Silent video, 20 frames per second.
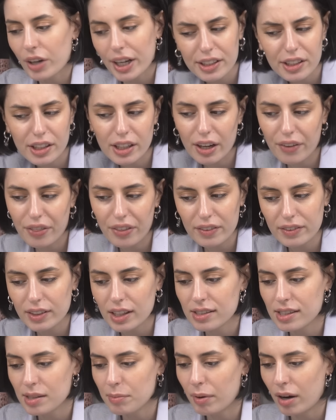right here, I think
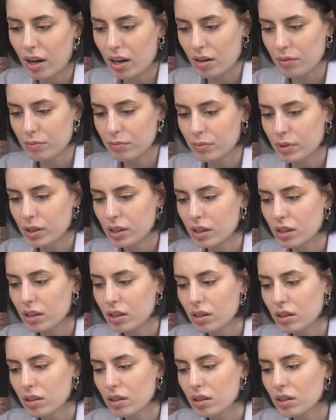that's the bottom.
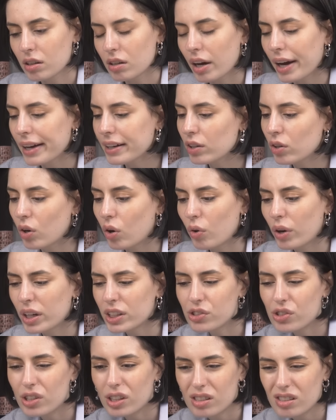I don't know,
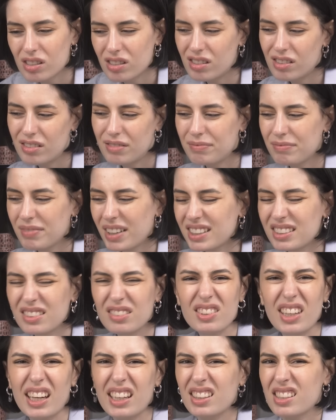I
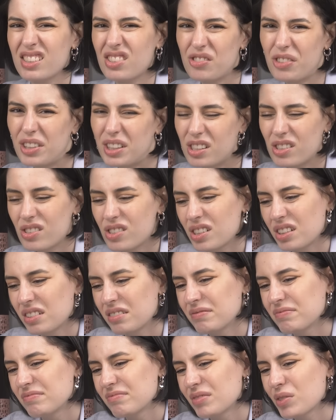didn't like this strategy,
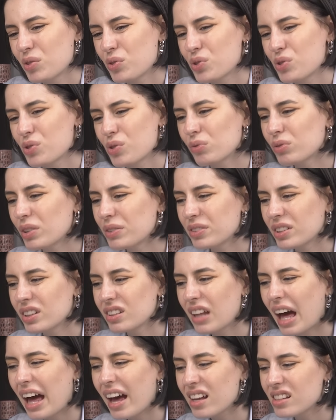so I
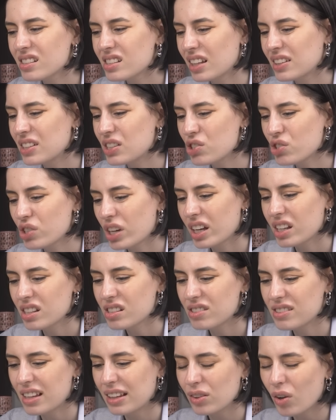feel less
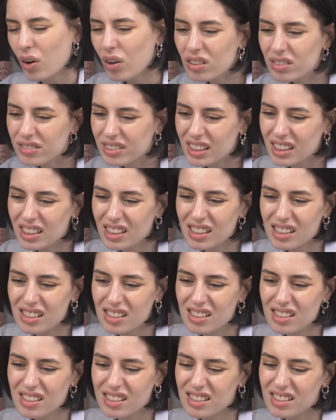energized and all
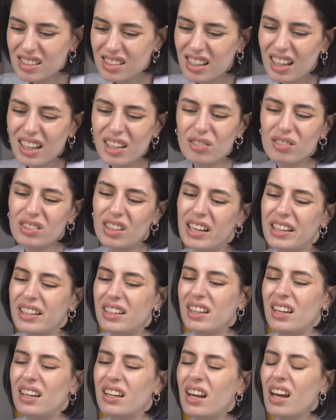this. I don't
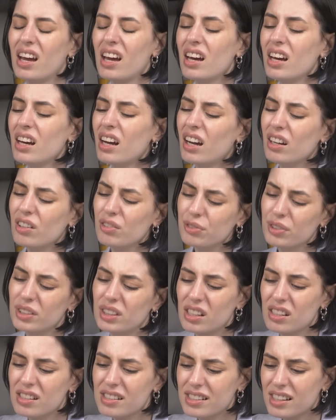like it. I don't
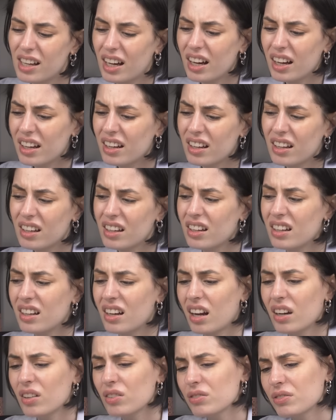feel
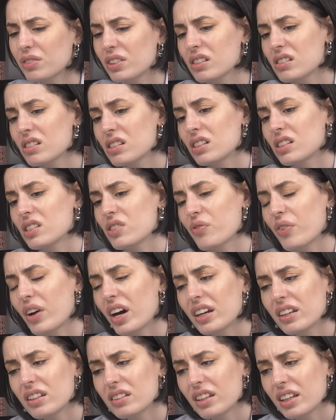excited. I don't feel
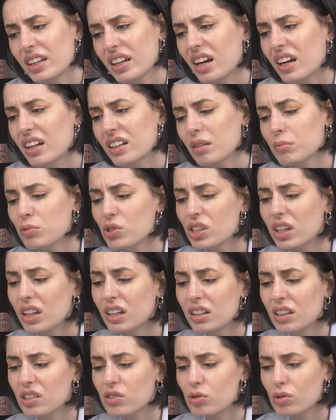satisfied in the end. I'm just
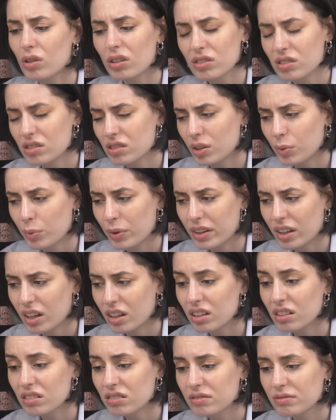getting exhausted with
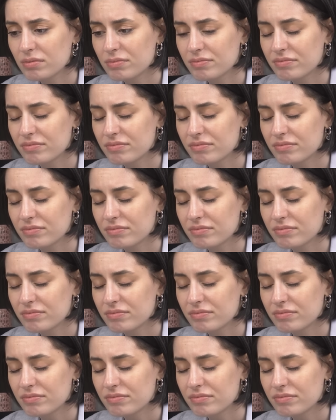that.